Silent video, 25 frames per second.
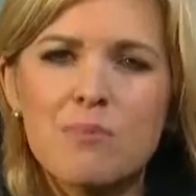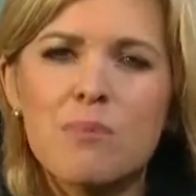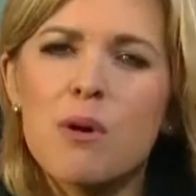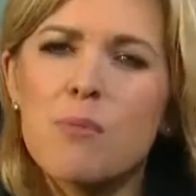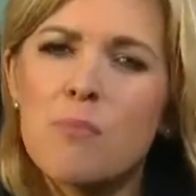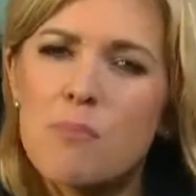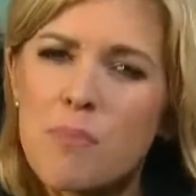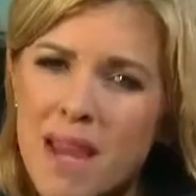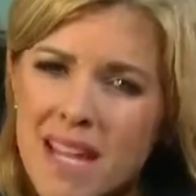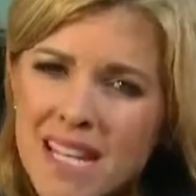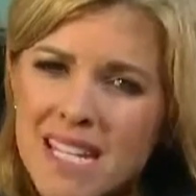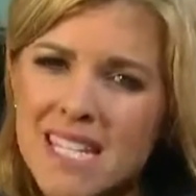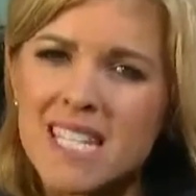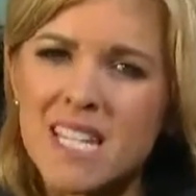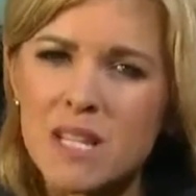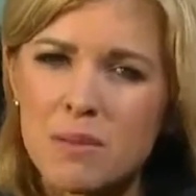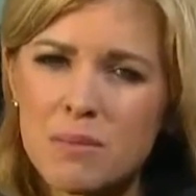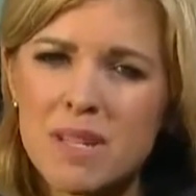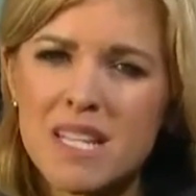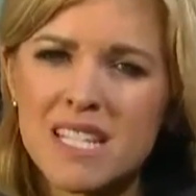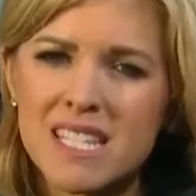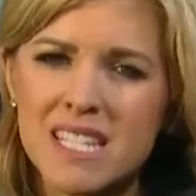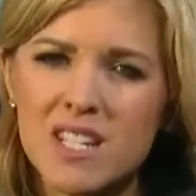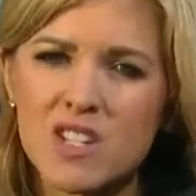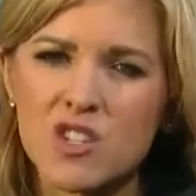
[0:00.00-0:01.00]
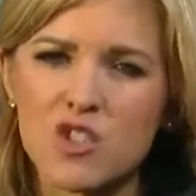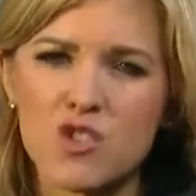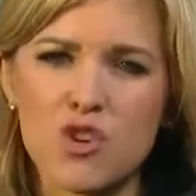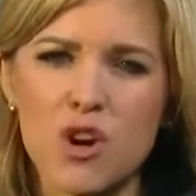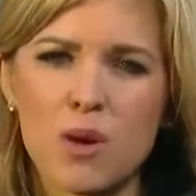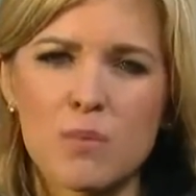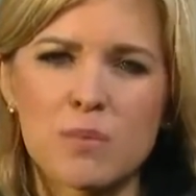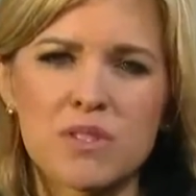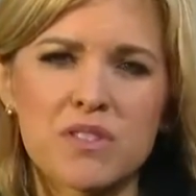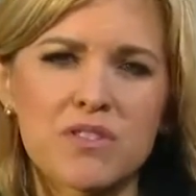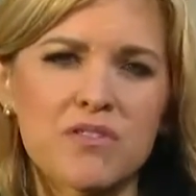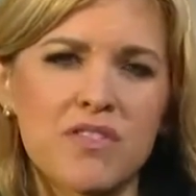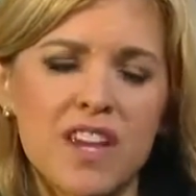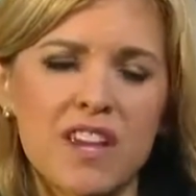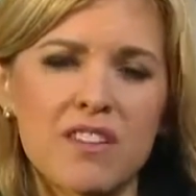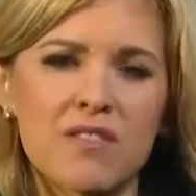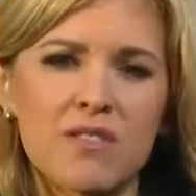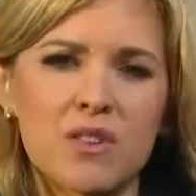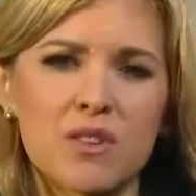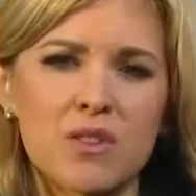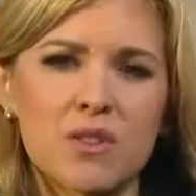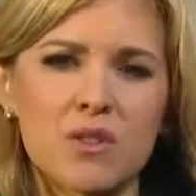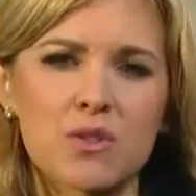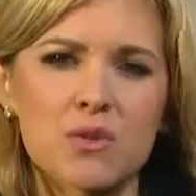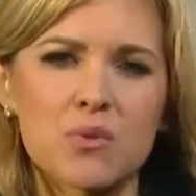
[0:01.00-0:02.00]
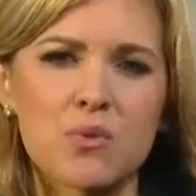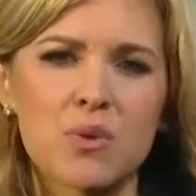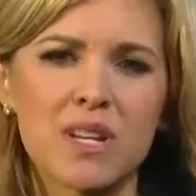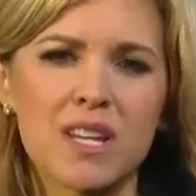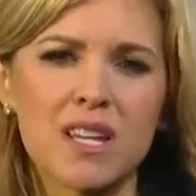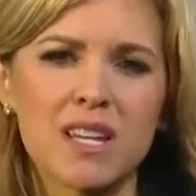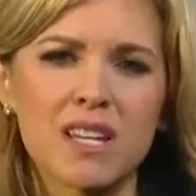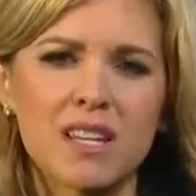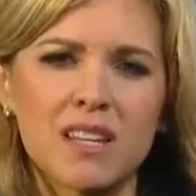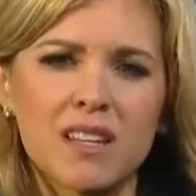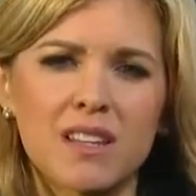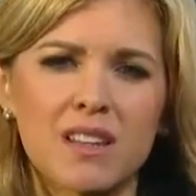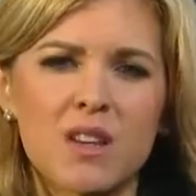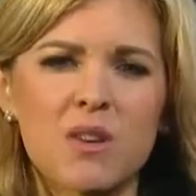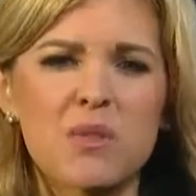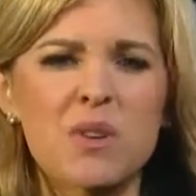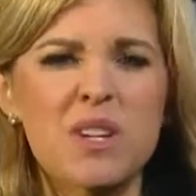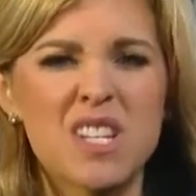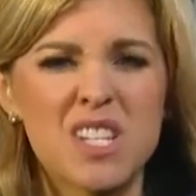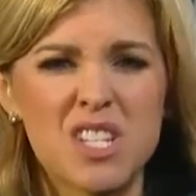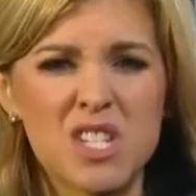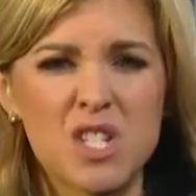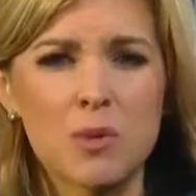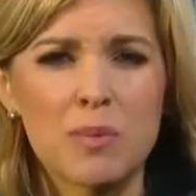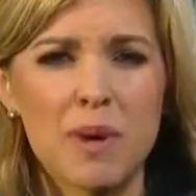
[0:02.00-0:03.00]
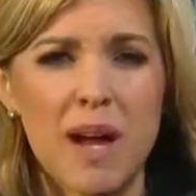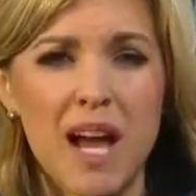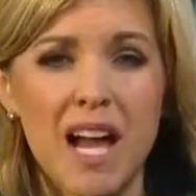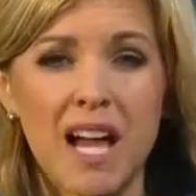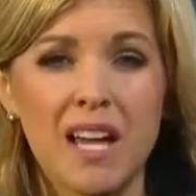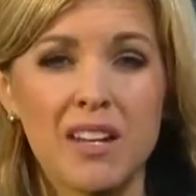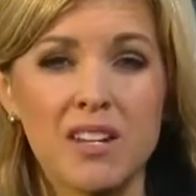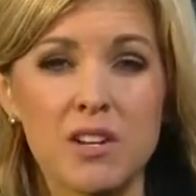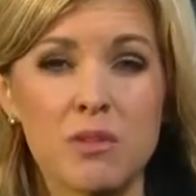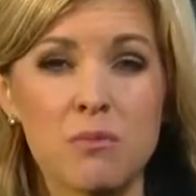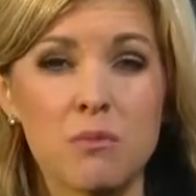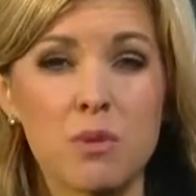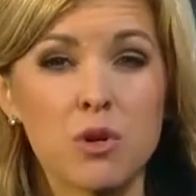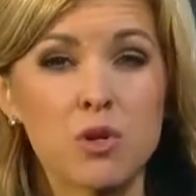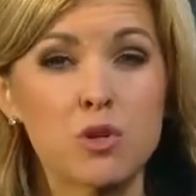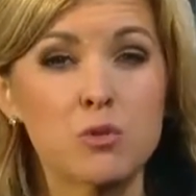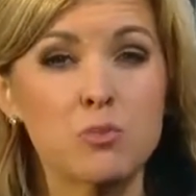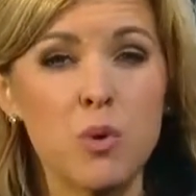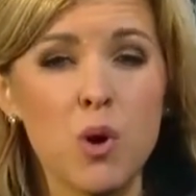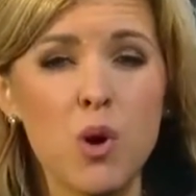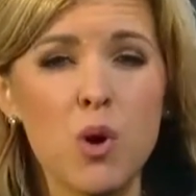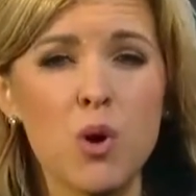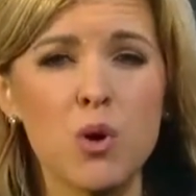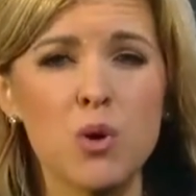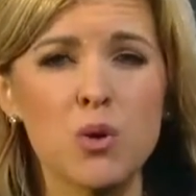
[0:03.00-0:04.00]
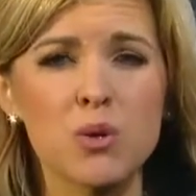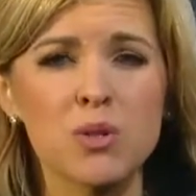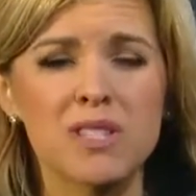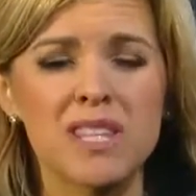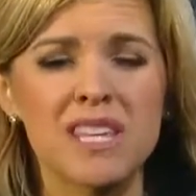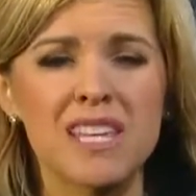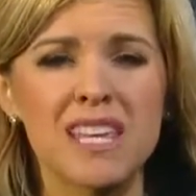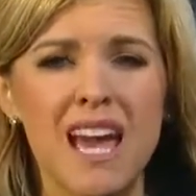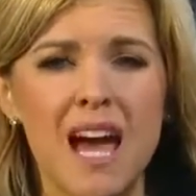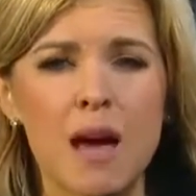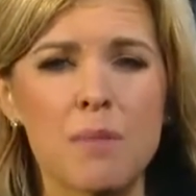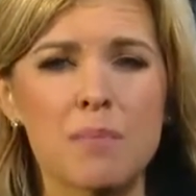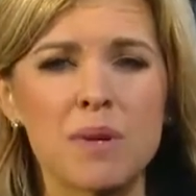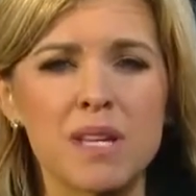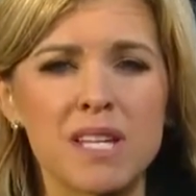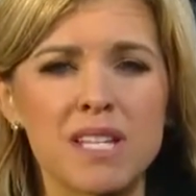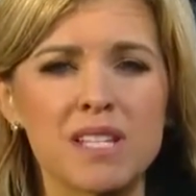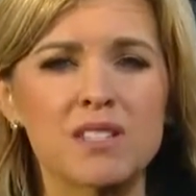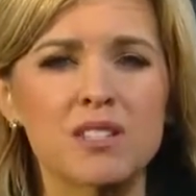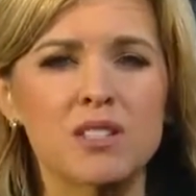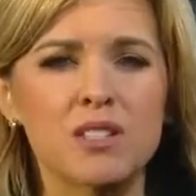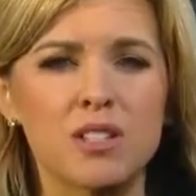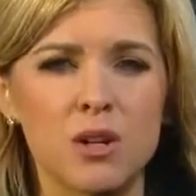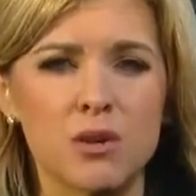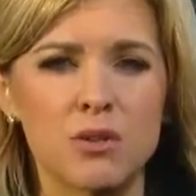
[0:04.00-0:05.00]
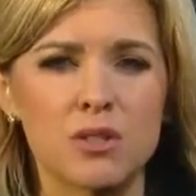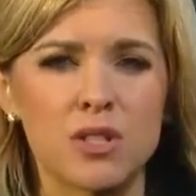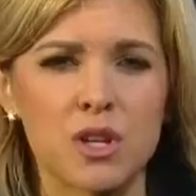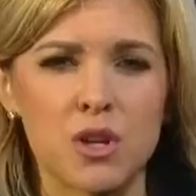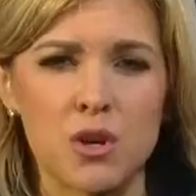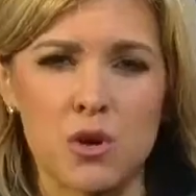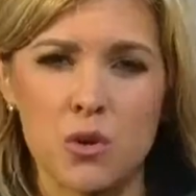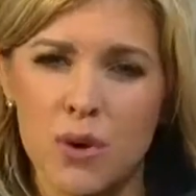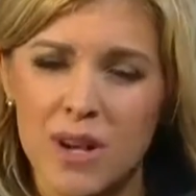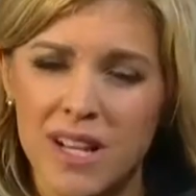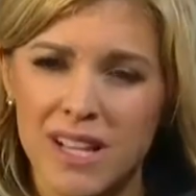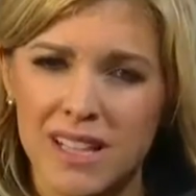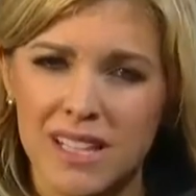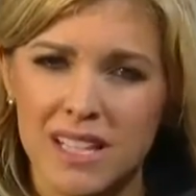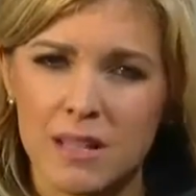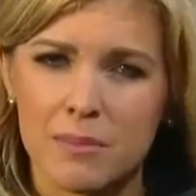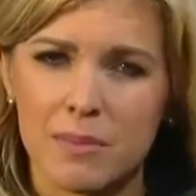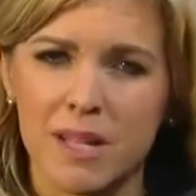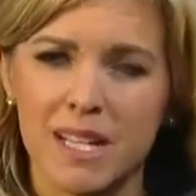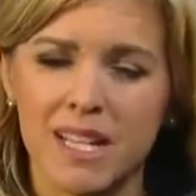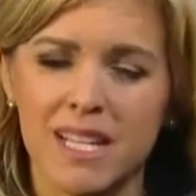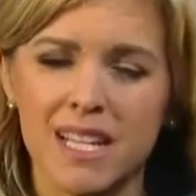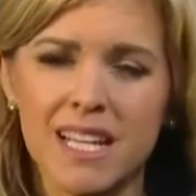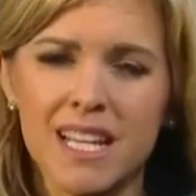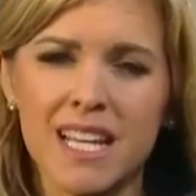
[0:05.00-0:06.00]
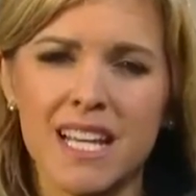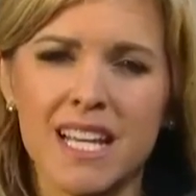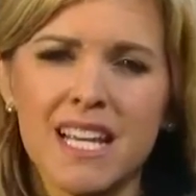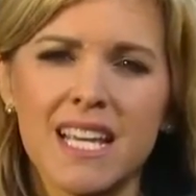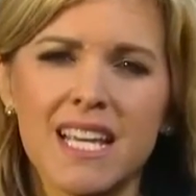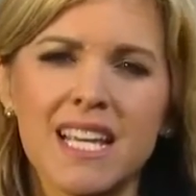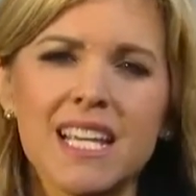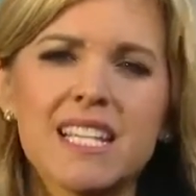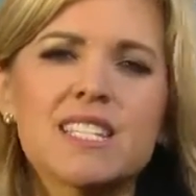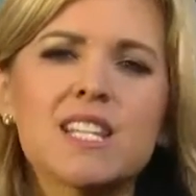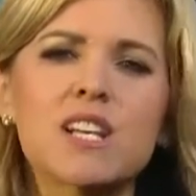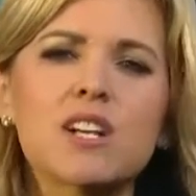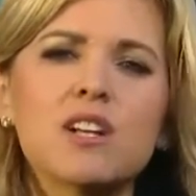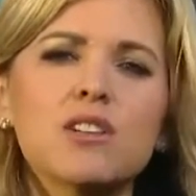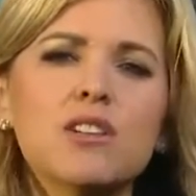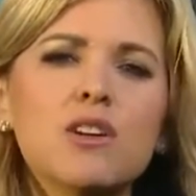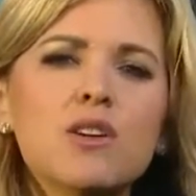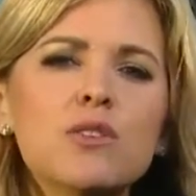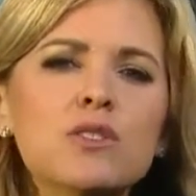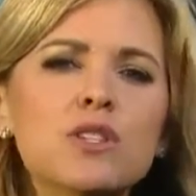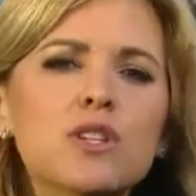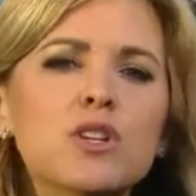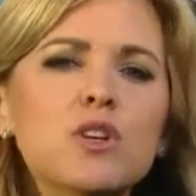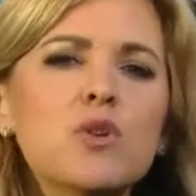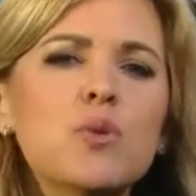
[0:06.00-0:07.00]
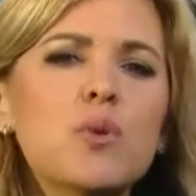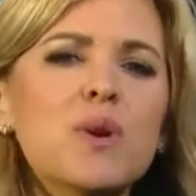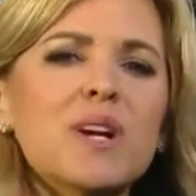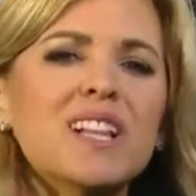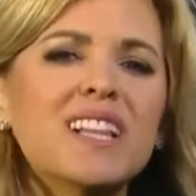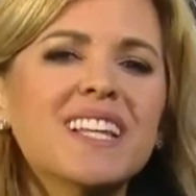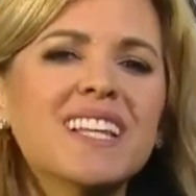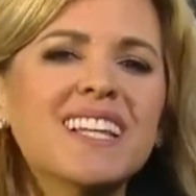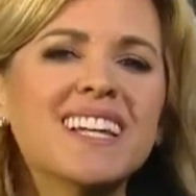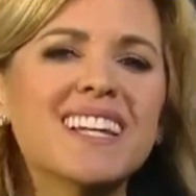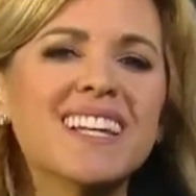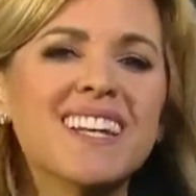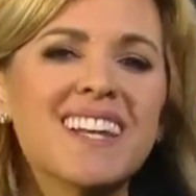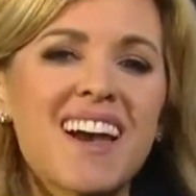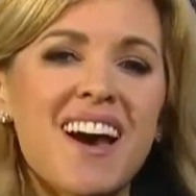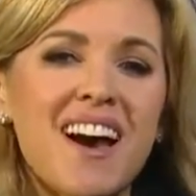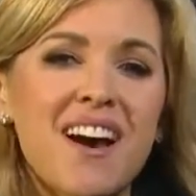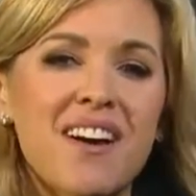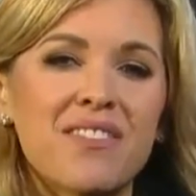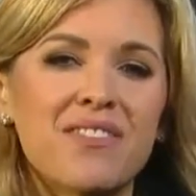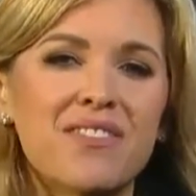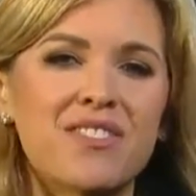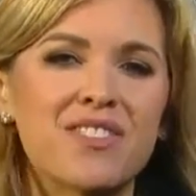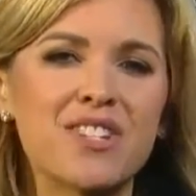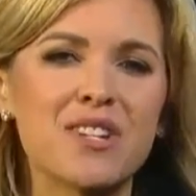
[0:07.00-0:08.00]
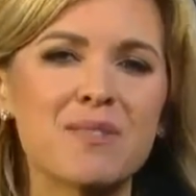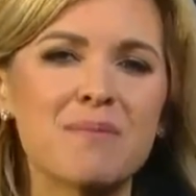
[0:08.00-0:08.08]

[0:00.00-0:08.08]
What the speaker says: Momentum is in Trump's favor this week, and though he's still behind in most polls, the gap is closing quickly. But is it closing quickly enough?